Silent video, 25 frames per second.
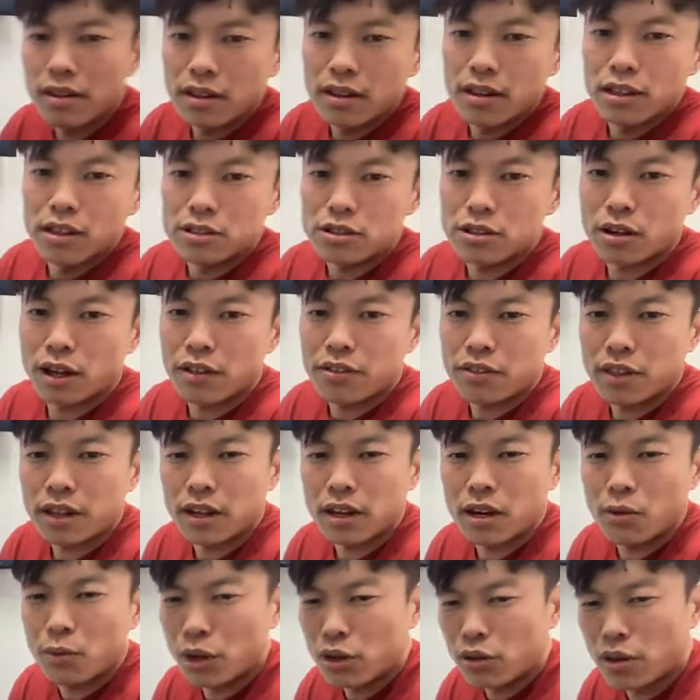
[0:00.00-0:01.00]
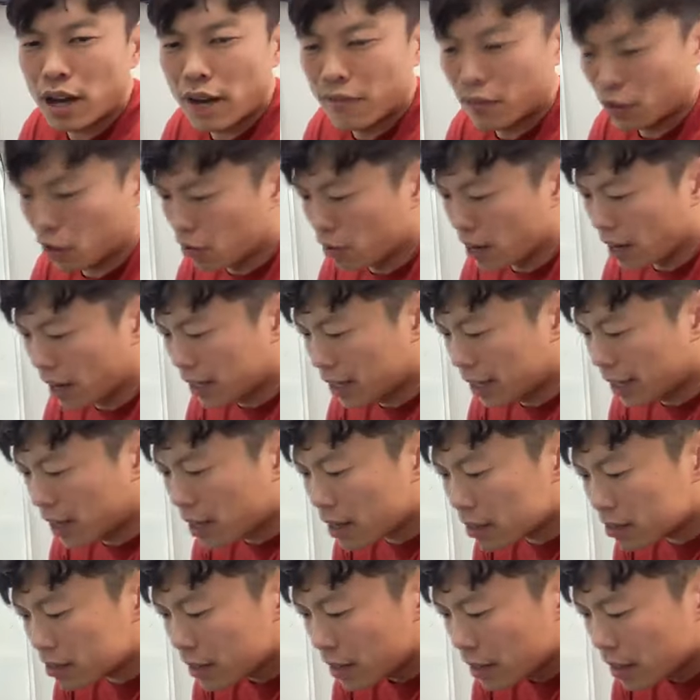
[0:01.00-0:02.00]
So I think when you have good
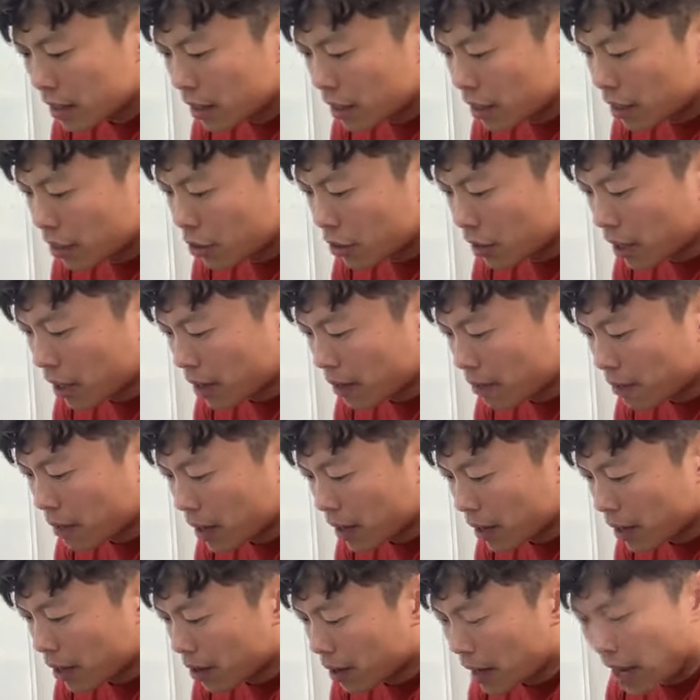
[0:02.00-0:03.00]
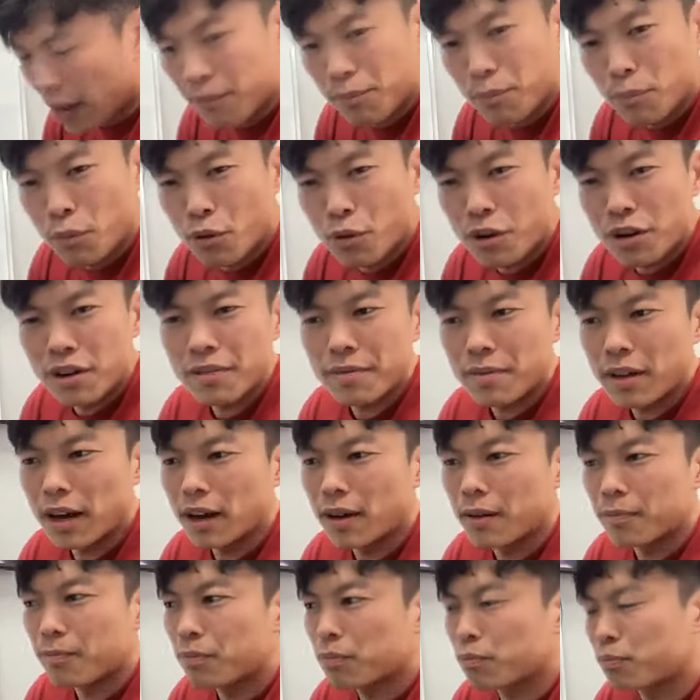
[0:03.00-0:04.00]
ideas, you can have more,
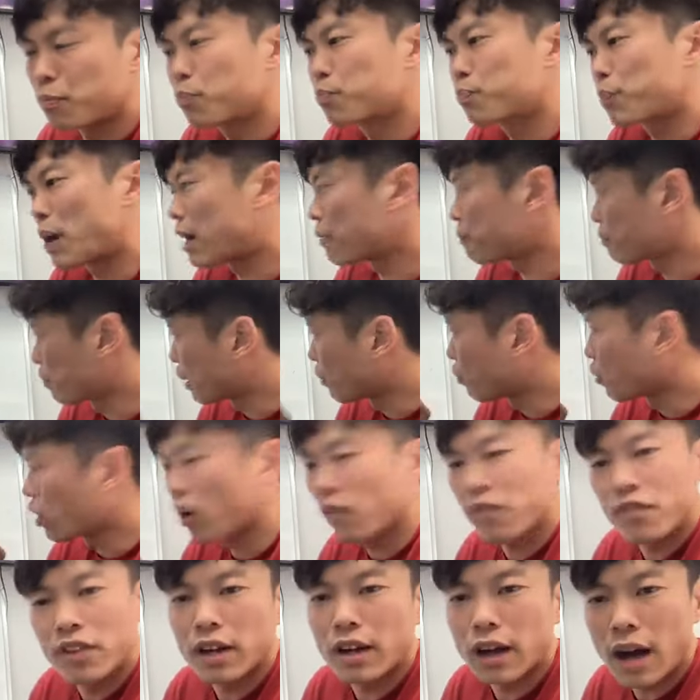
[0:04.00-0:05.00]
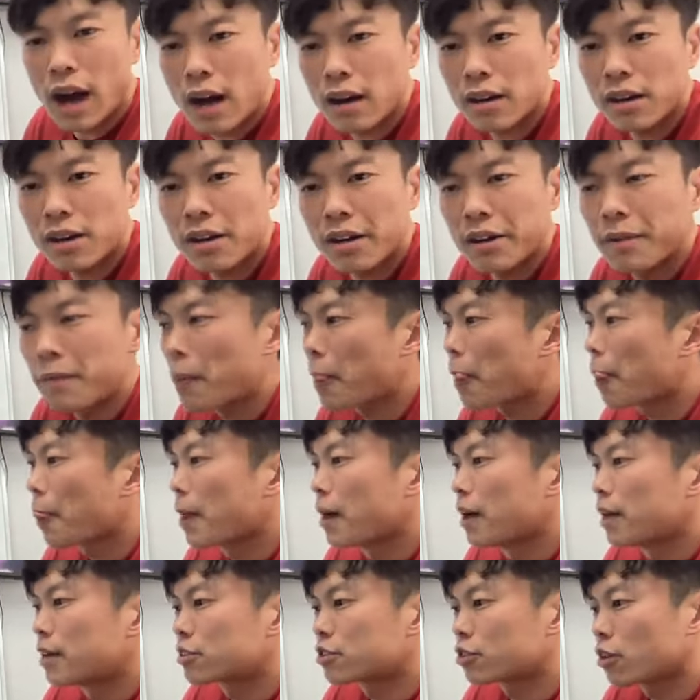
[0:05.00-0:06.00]
but beware of the color.
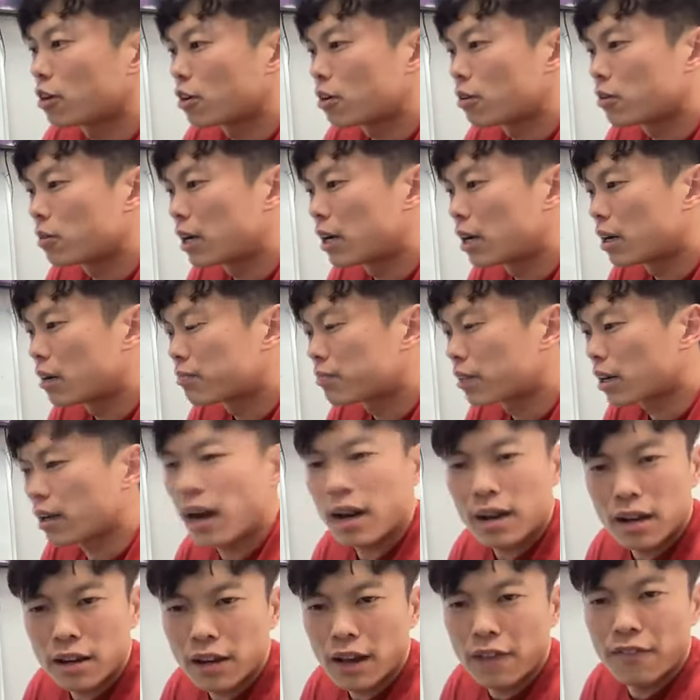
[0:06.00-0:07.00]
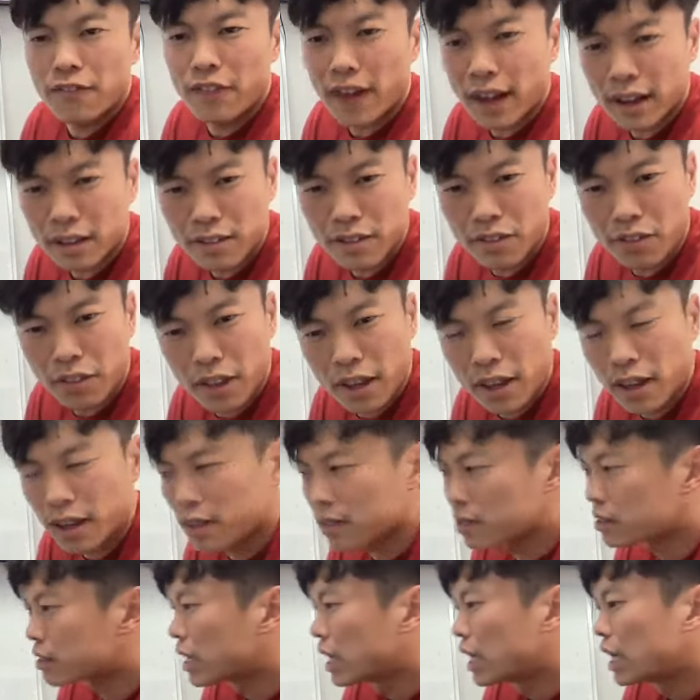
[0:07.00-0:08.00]
So the color affect
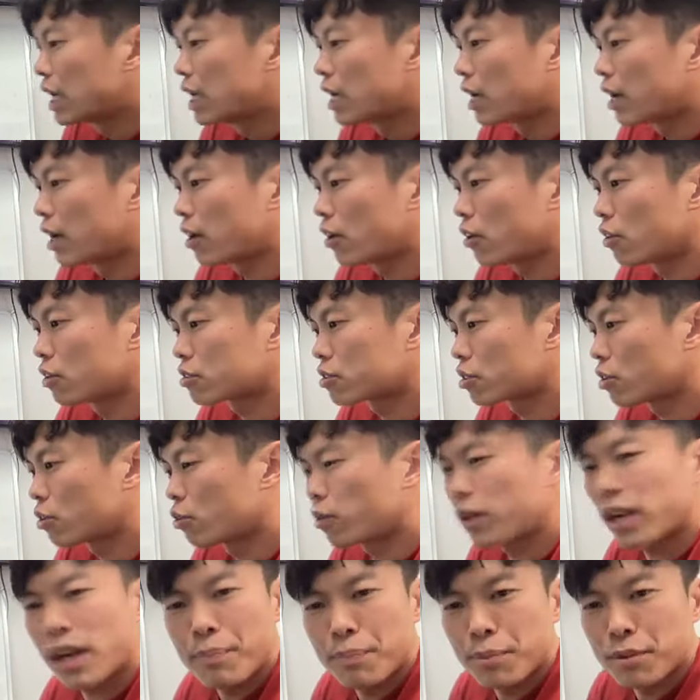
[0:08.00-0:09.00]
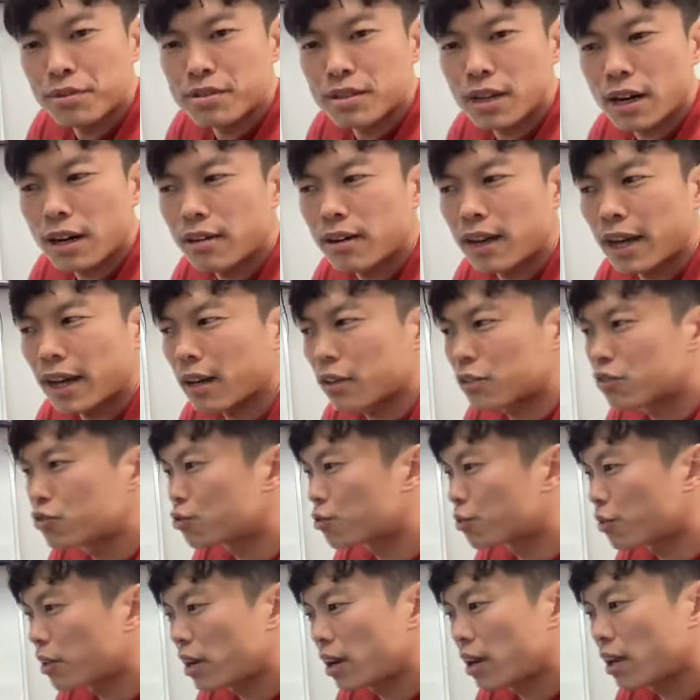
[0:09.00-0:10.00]
things. And also you can put some like a
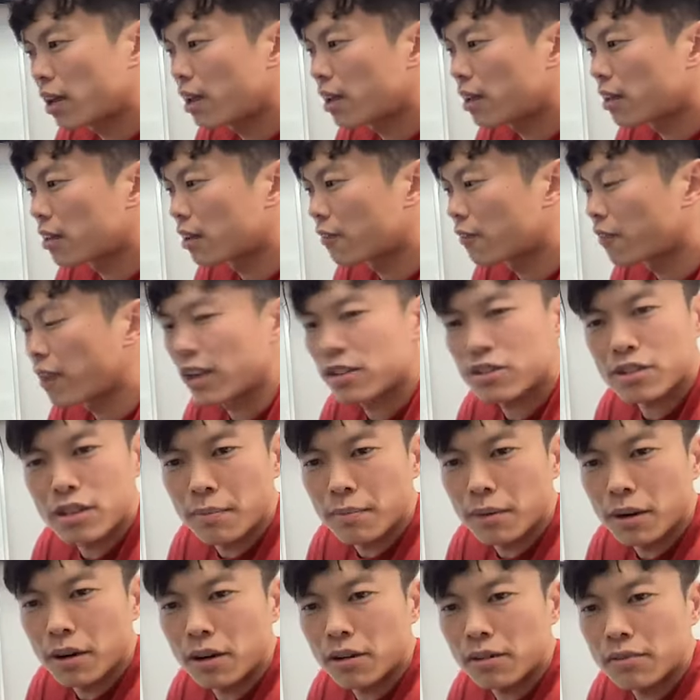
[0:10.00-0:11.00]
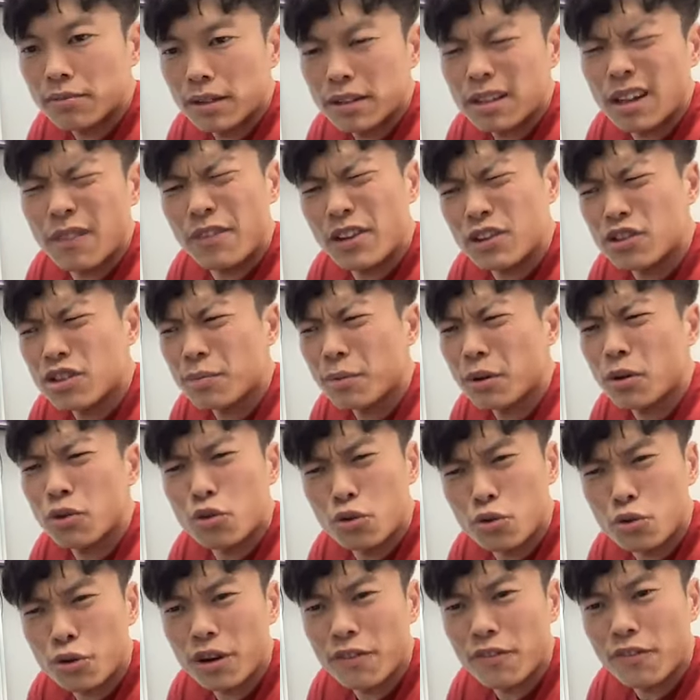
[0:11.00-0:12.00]
tree, the vegetable, not vegetable,
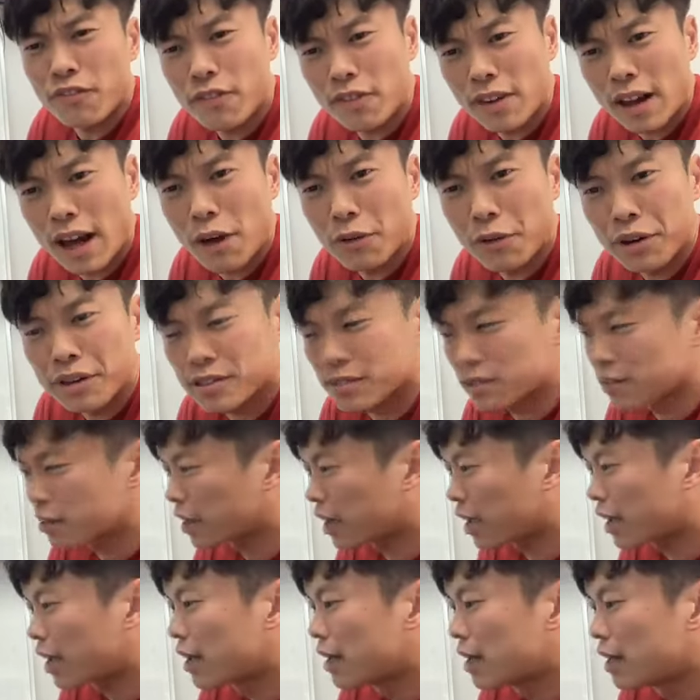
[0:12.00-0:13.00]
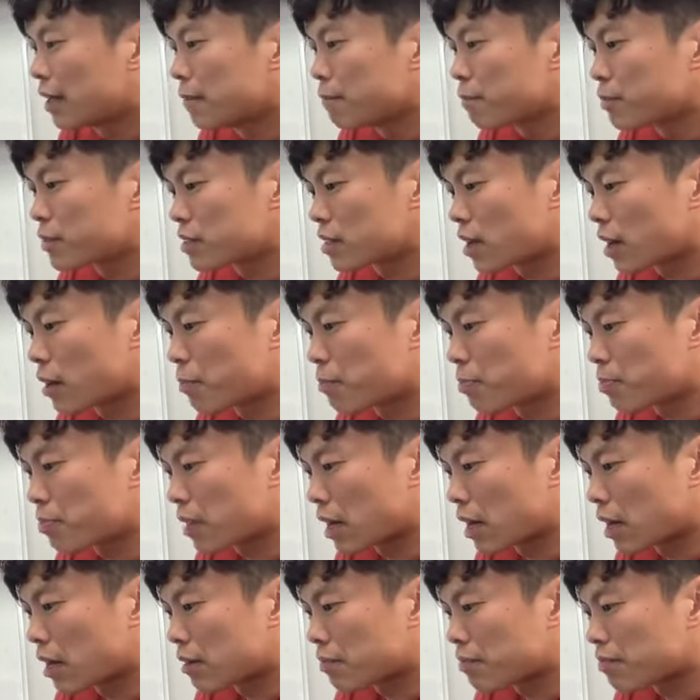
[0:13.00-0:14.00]
tree, flowers, okay?
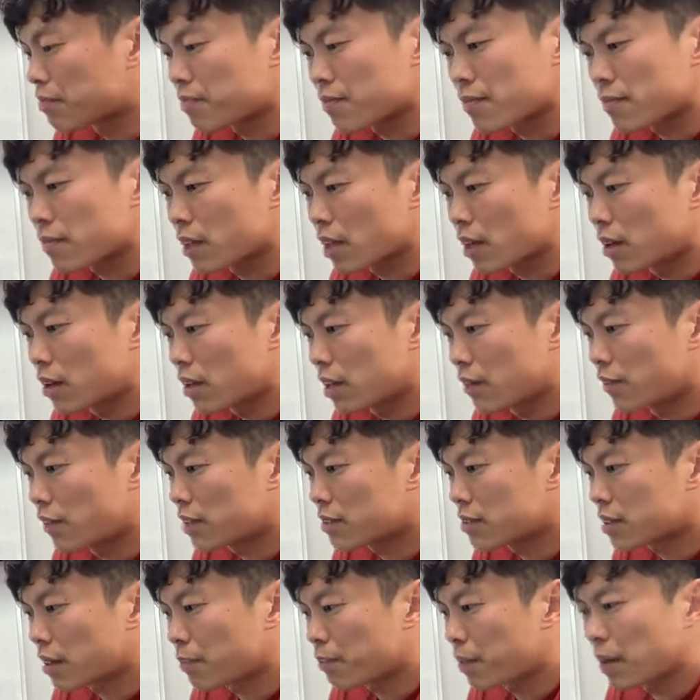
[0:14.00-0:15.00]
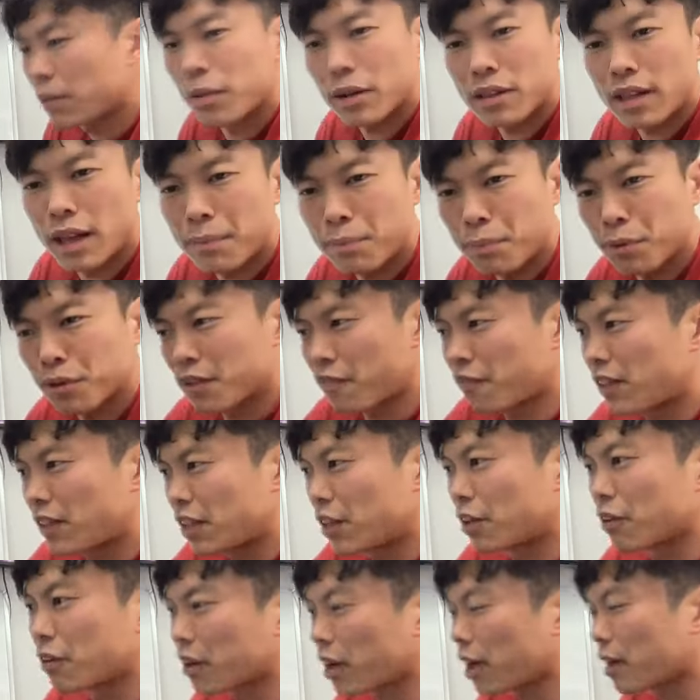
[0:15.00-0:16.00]
Some, even some people, they put a
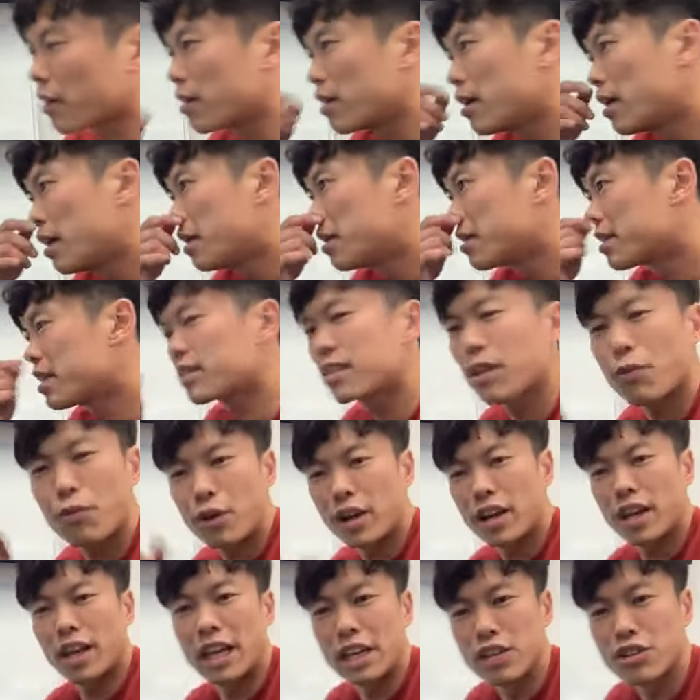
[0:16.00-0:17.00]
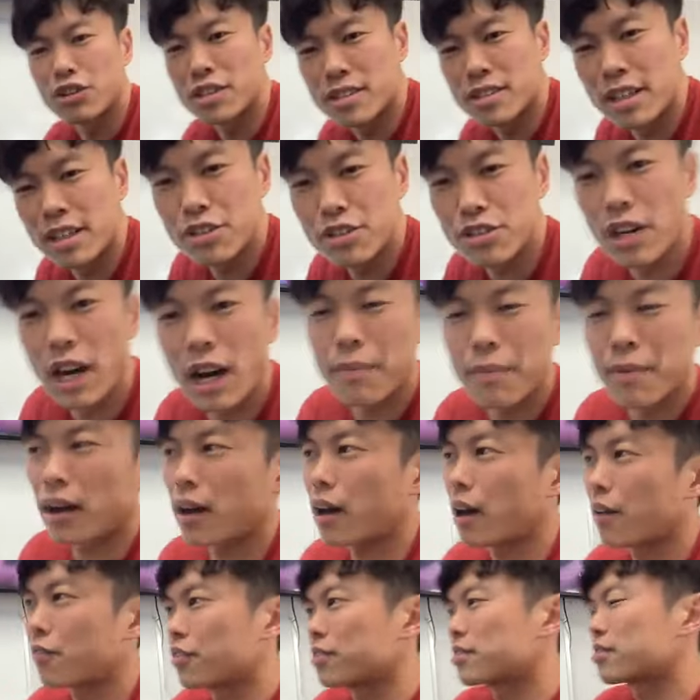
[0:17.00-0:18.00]
video game. There's a really interesting shop, I
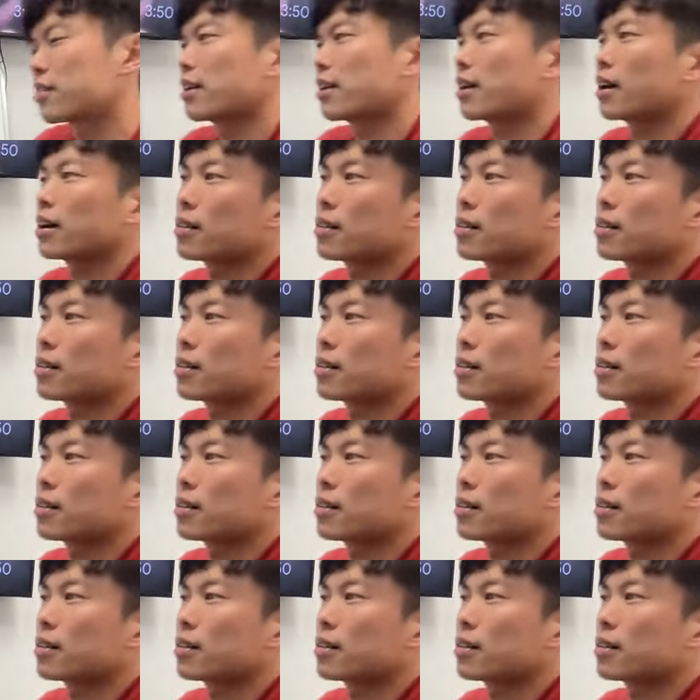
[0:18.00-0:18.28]
have to say that.